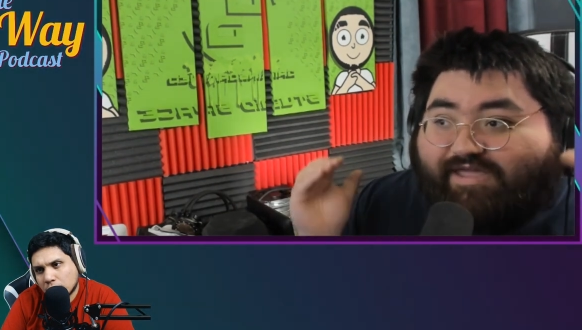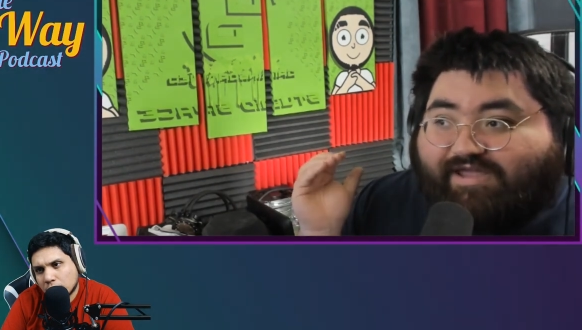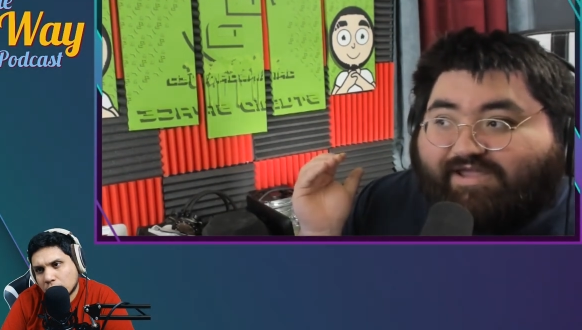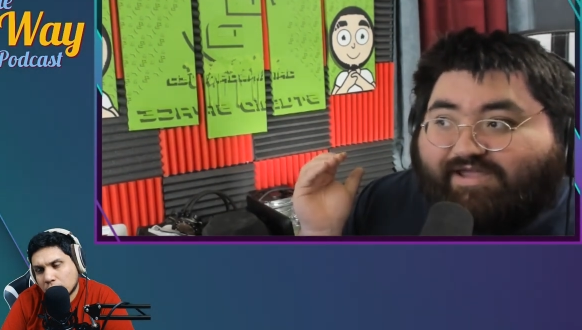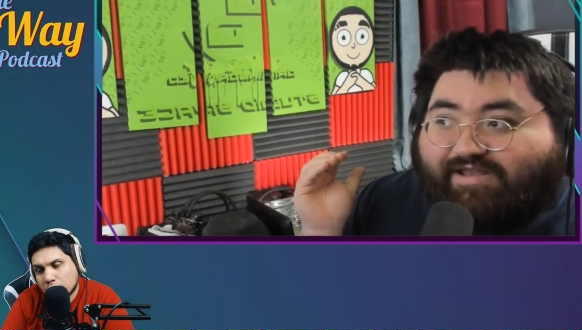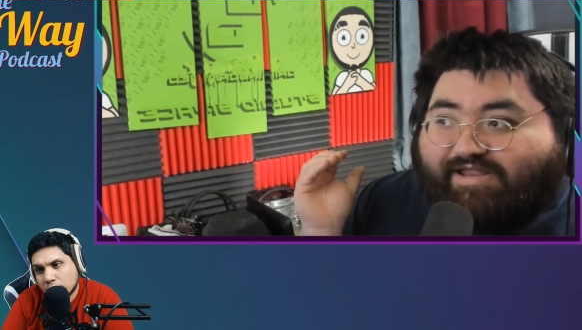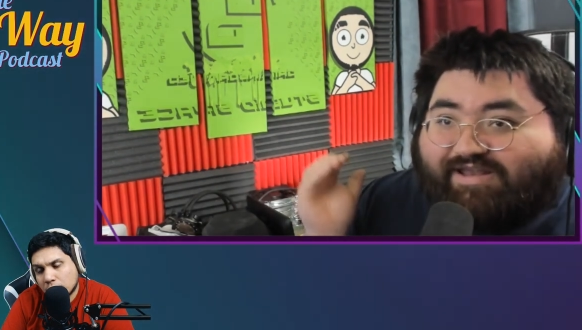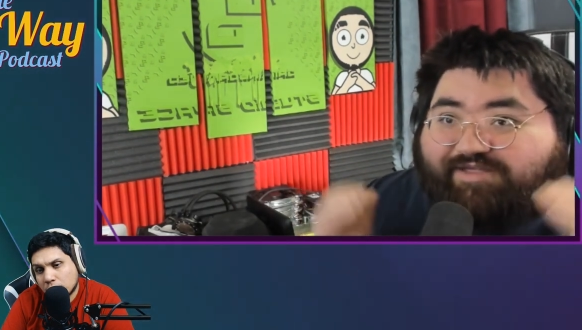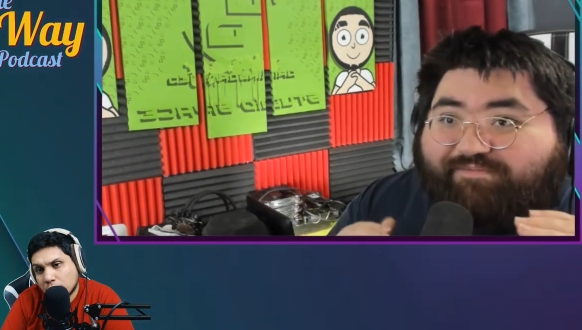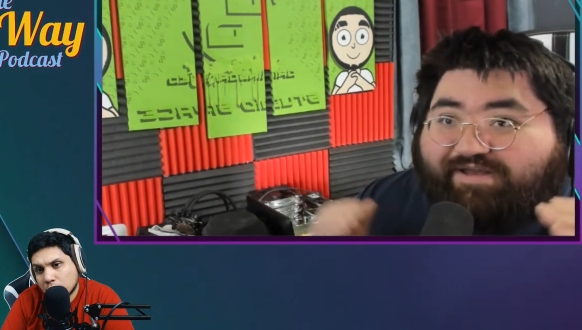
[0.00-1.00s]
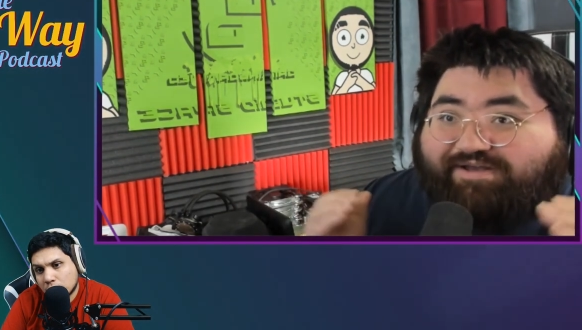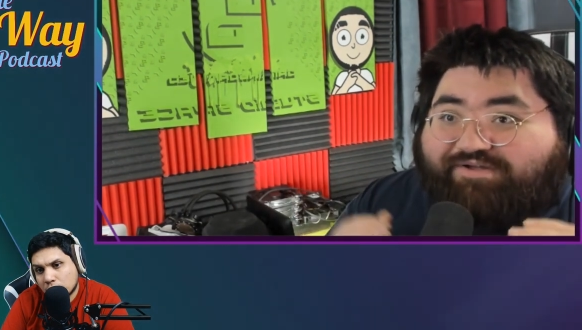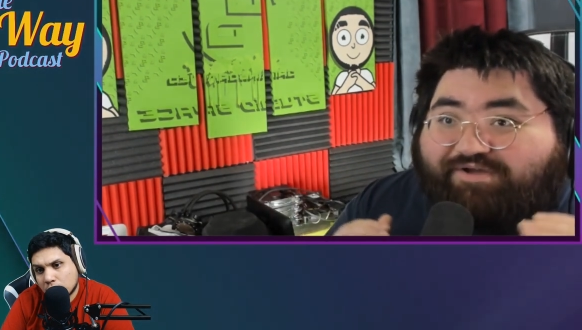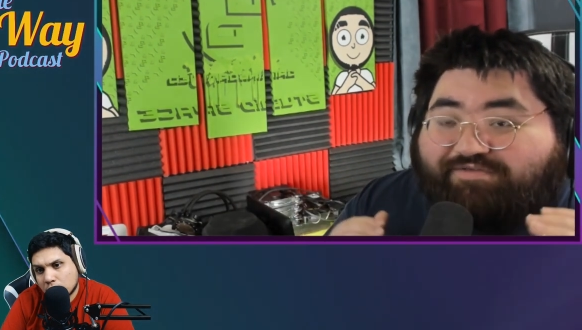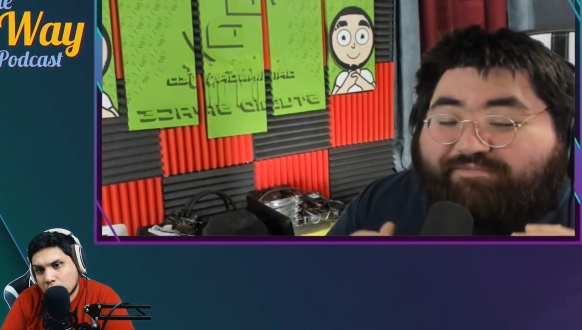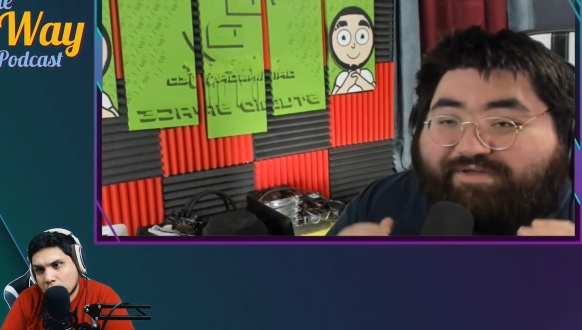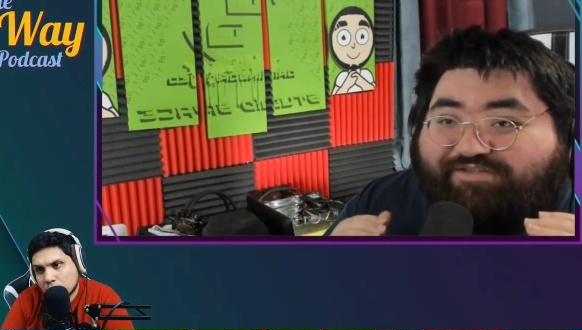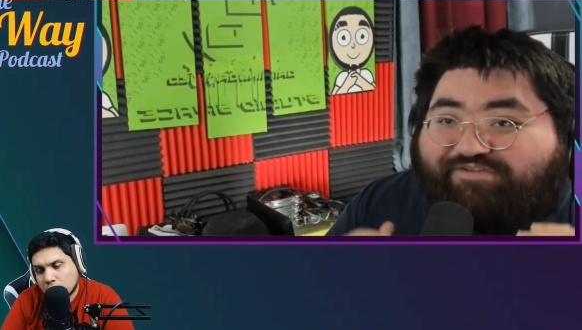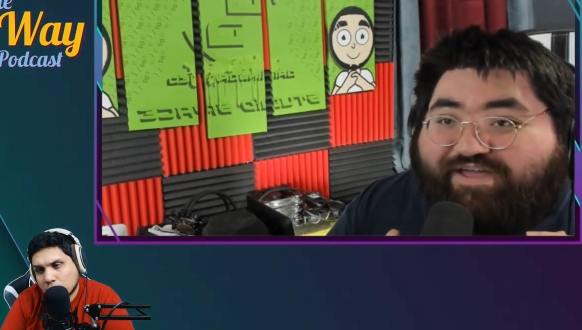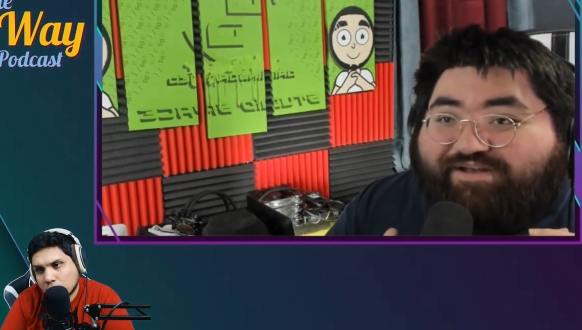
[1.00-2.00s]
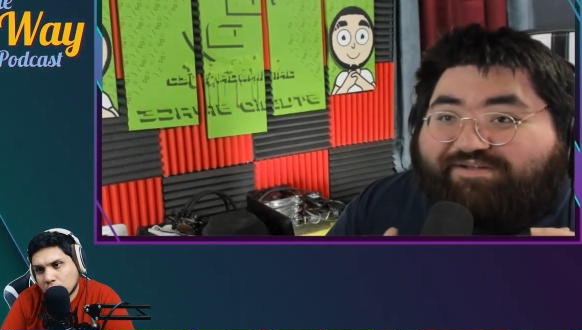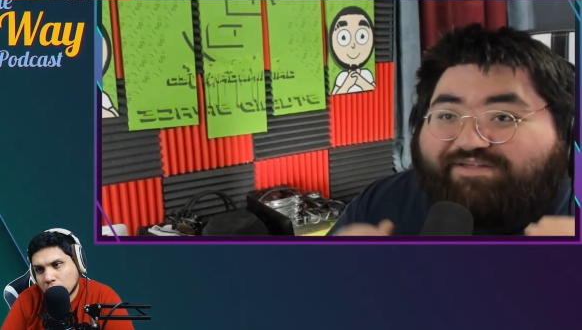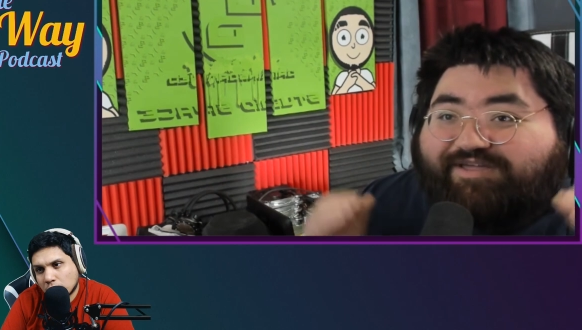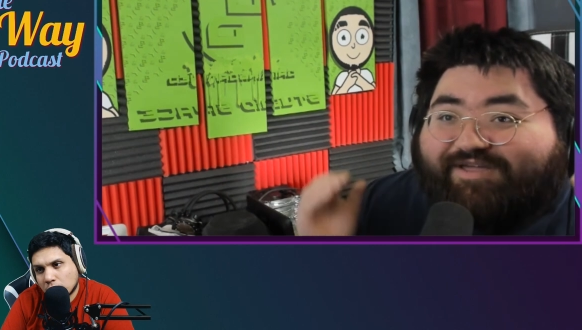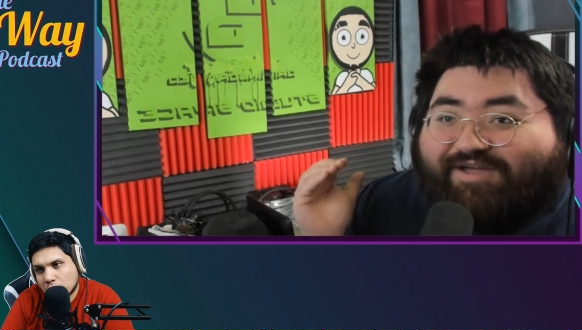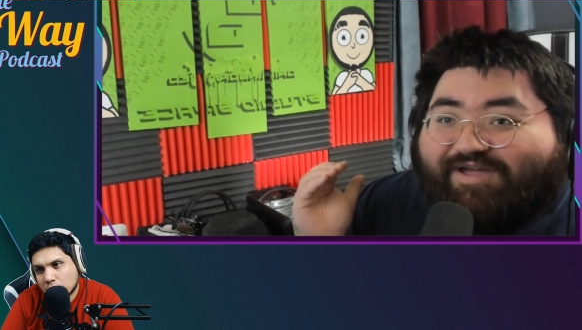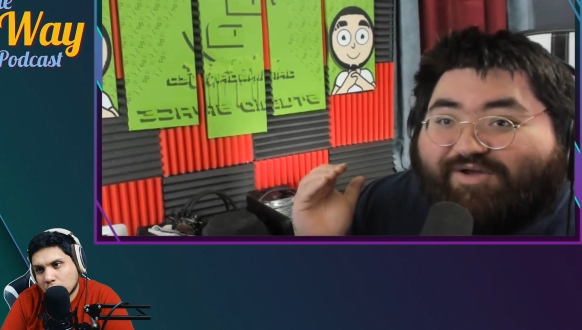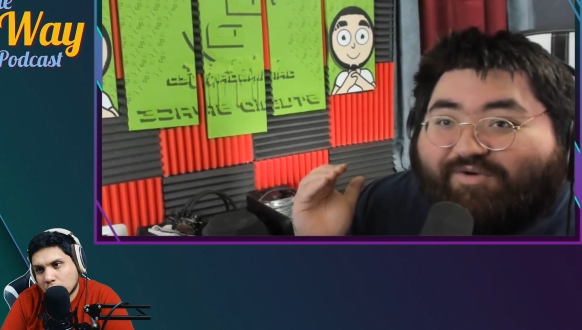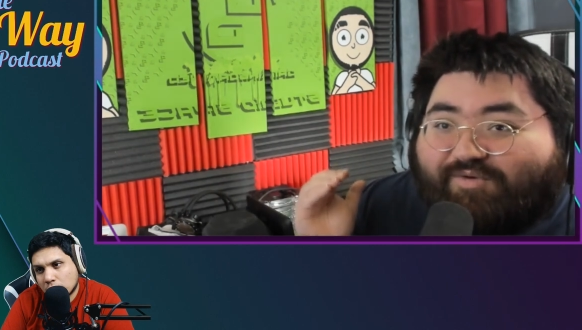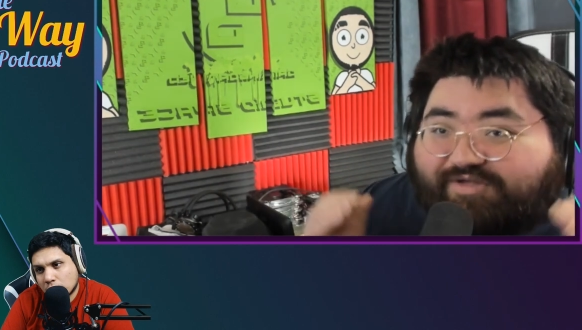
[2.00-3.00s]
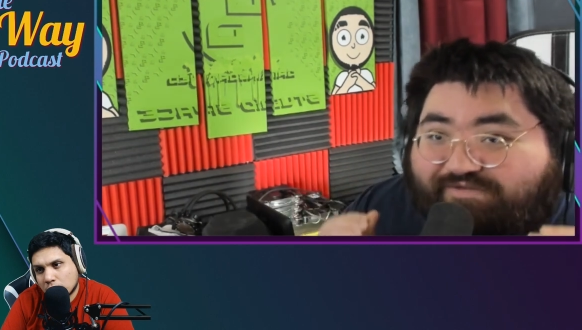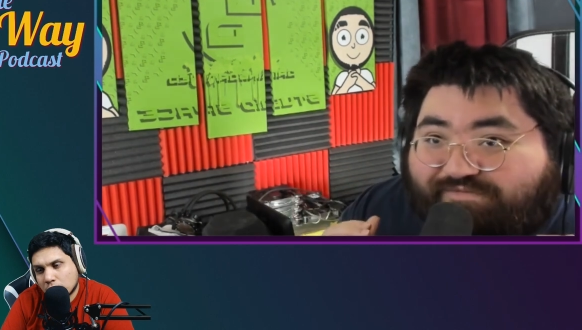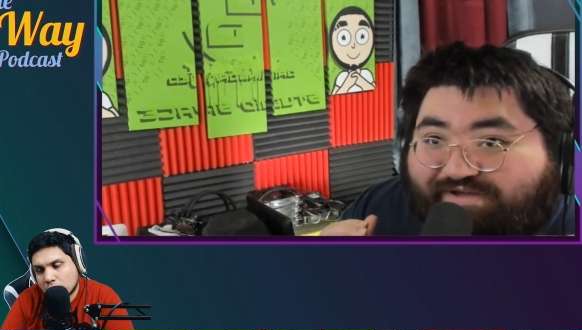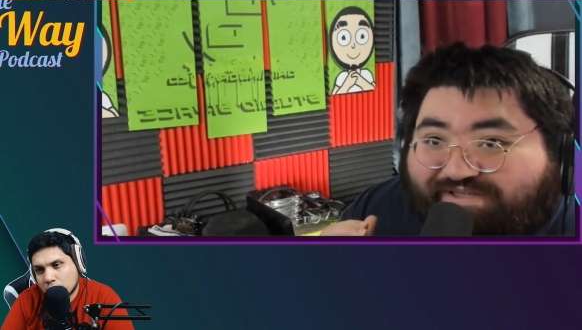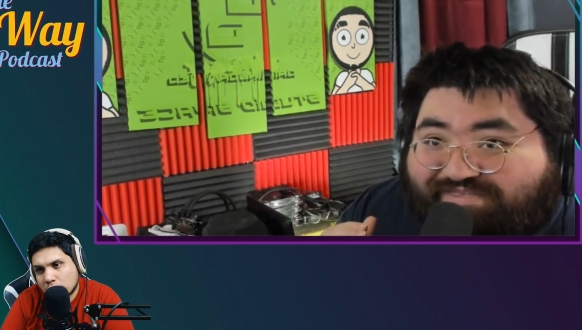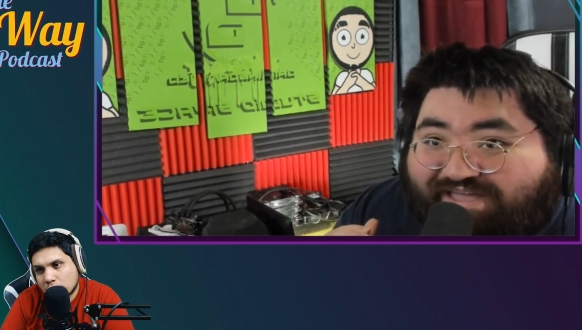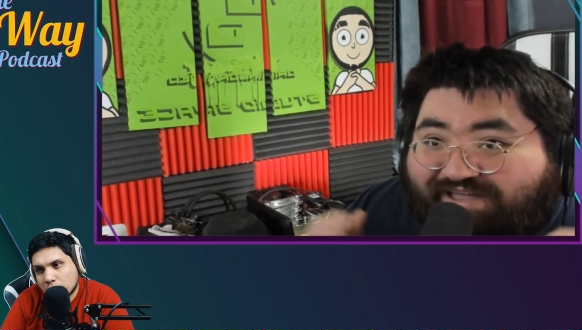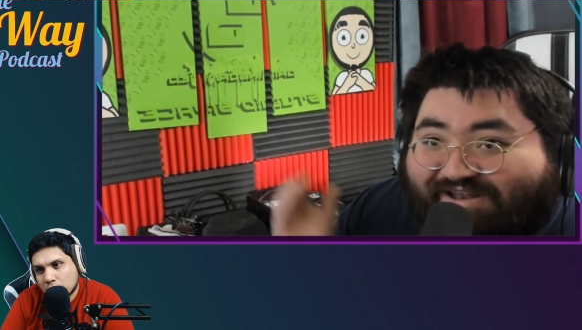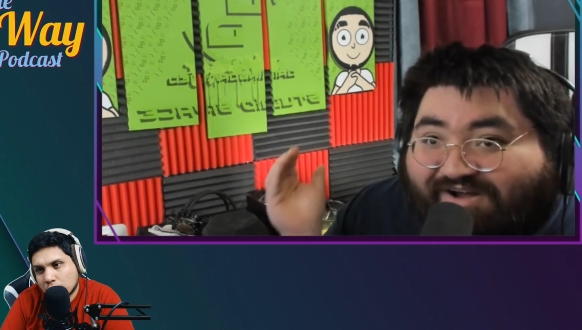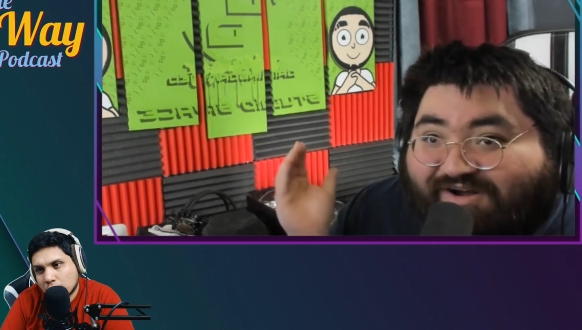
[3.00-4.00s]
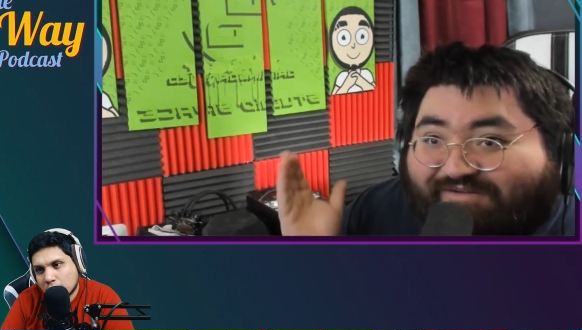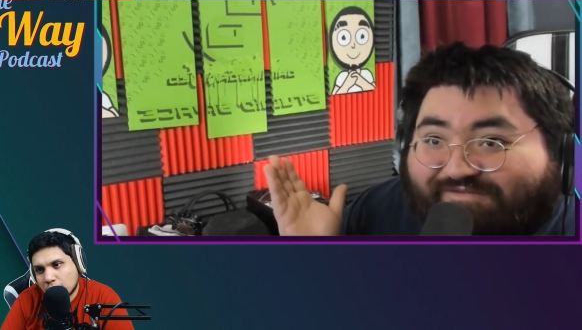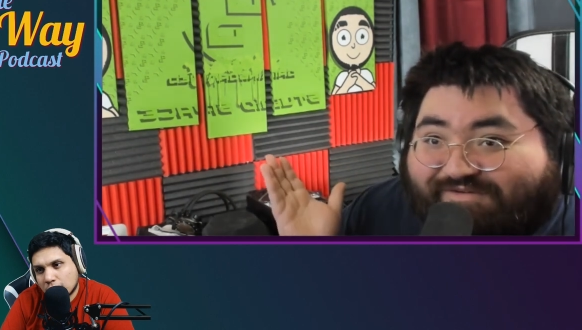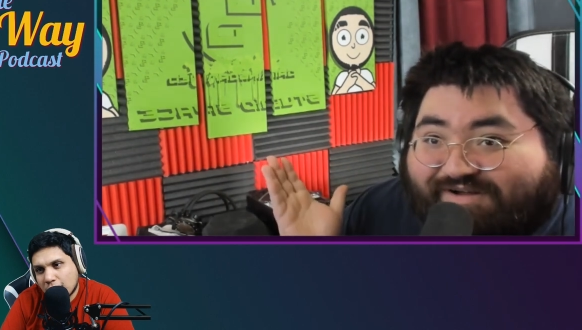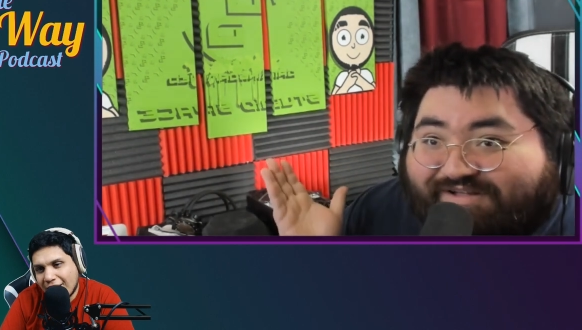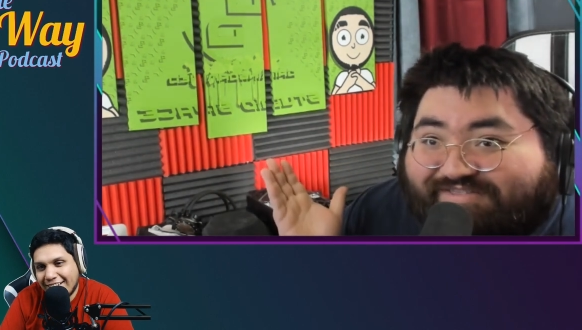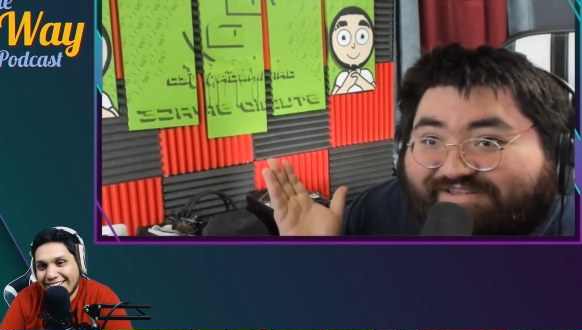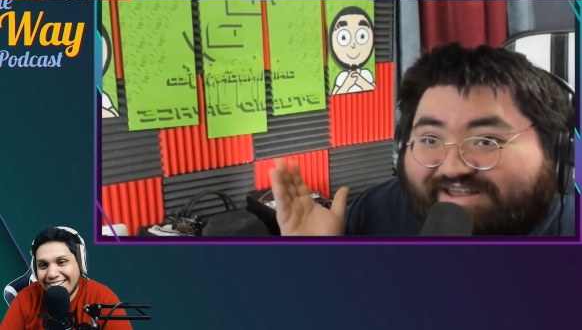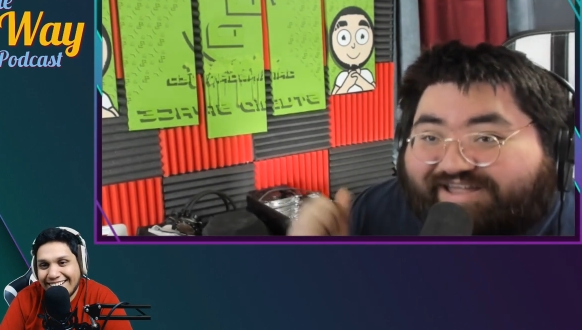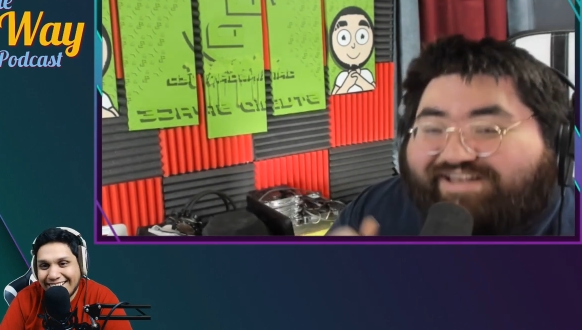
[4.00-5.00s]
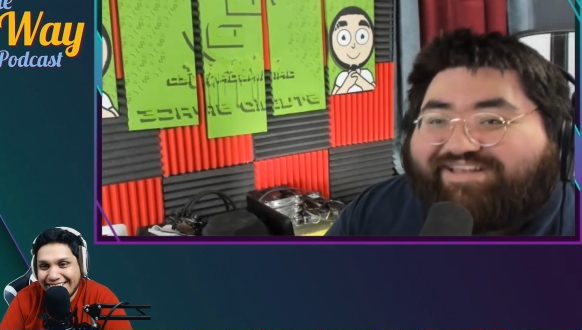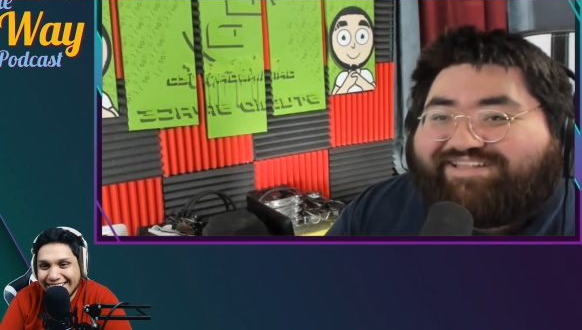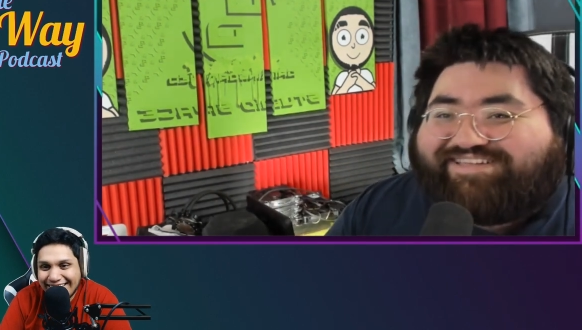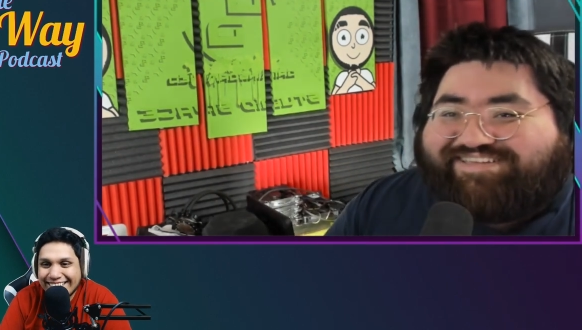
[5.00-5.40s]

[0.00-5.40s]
Speaker 1: And anybody that goes to my channel, where the fuck is that harmful content at?